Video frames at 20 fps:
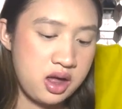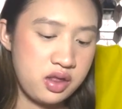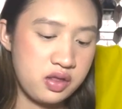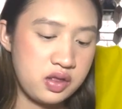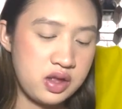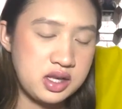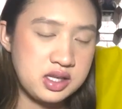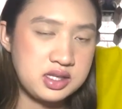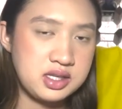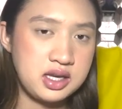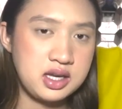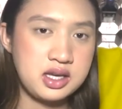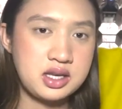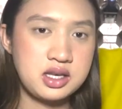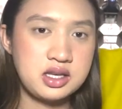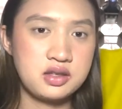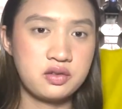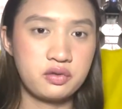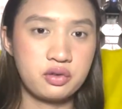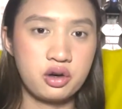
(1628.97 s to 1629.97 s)
This
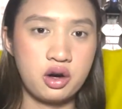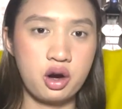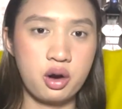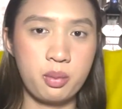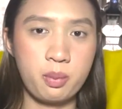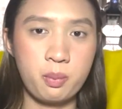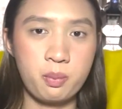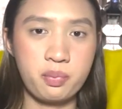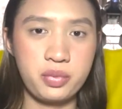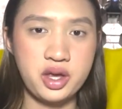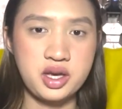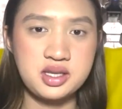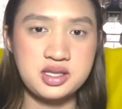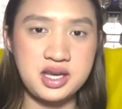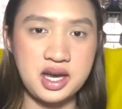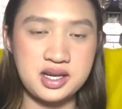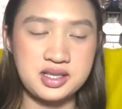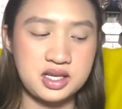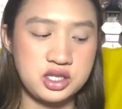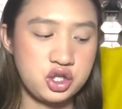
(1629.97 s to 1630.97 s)
is from
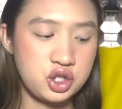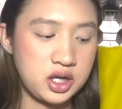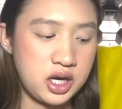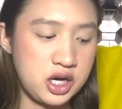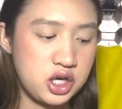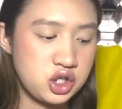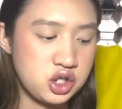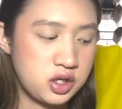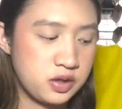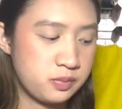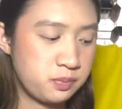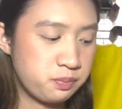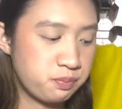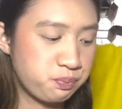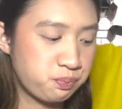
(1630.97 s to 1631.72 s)
Sex Education.